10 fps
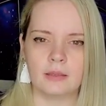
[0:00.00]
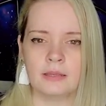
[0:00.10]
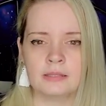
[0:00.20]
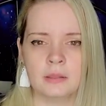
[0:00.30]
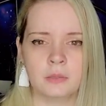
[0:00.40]

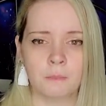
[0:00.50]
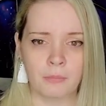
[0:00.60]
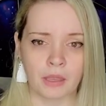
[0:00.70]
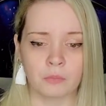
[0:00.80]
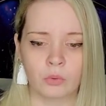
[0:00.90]
isn't the
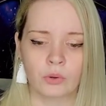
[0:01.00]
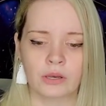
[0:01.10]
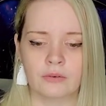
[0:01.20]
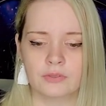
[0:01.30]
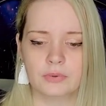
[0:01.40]
main
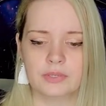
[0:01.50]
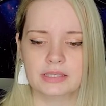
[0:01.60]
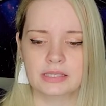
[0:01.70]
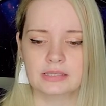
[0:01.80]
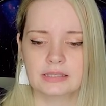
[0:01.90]
point of those
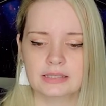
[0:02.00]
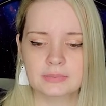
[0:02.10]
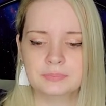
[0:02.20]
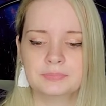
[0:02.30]
scenes.